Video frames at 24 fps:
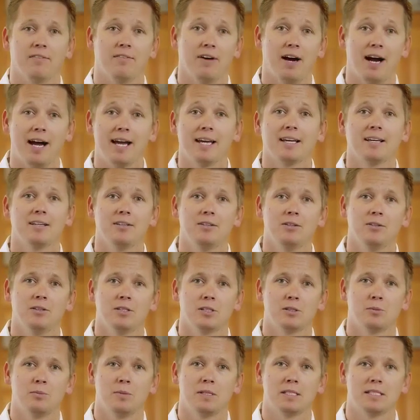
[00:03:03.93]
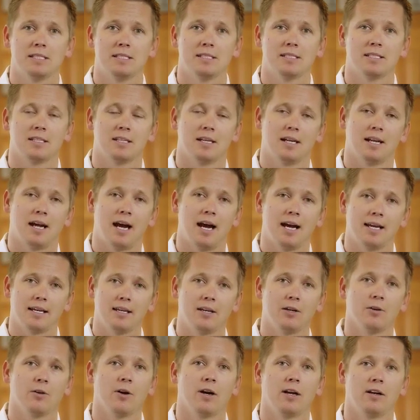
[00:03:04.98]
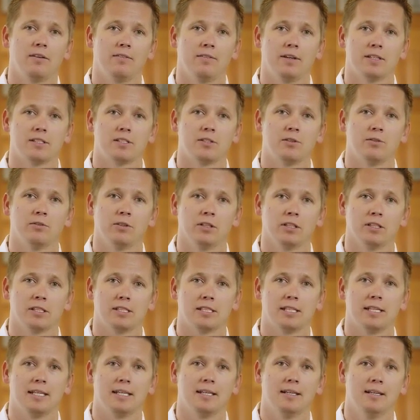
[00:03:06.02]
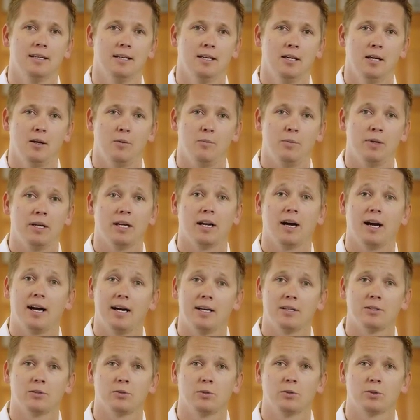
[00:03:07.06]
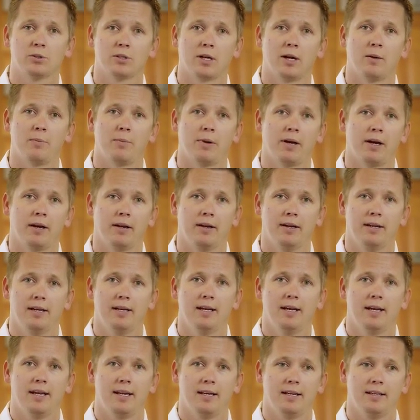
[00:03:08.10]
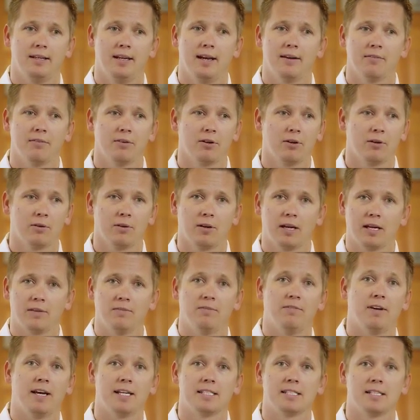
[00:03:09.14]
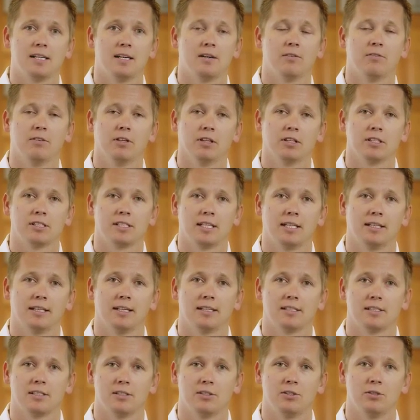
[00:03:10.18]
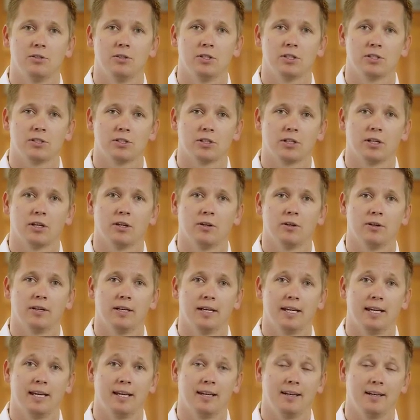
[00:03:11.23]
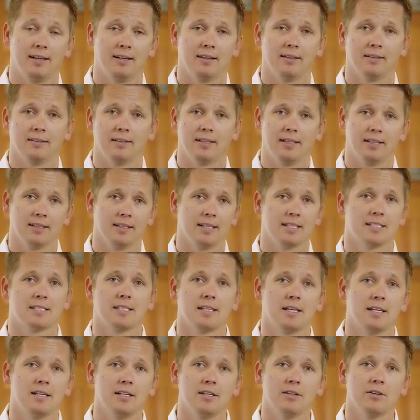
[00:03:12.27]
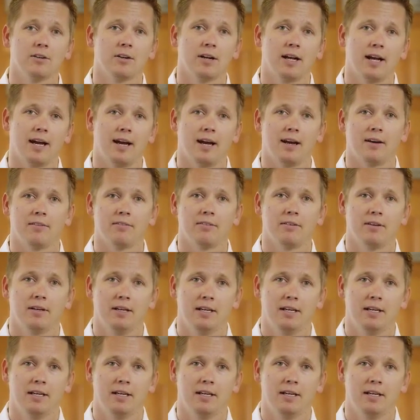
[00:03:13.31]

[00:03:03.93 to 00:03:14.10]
If I can do this business and I can go out and invest in real estate, being a high school dropout, never investing in real estate less than 2 years ago, and in less than a year and a half,